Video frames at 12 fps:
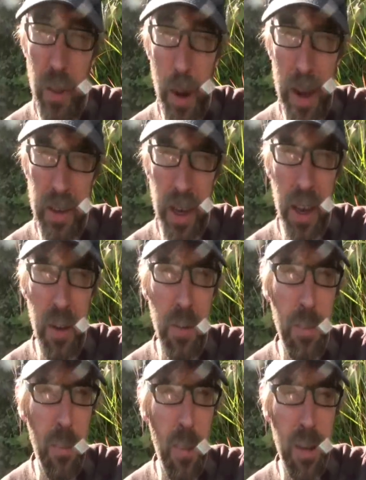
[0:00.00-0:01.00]
the MassCann
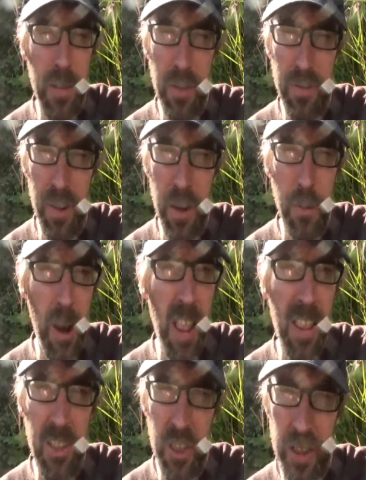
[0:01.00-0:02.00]
NORML Boston Freedom
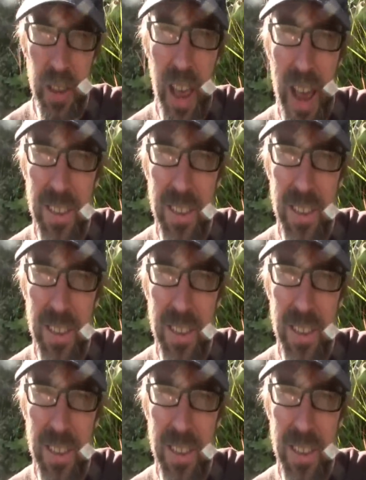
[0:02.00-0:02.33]
Rally, just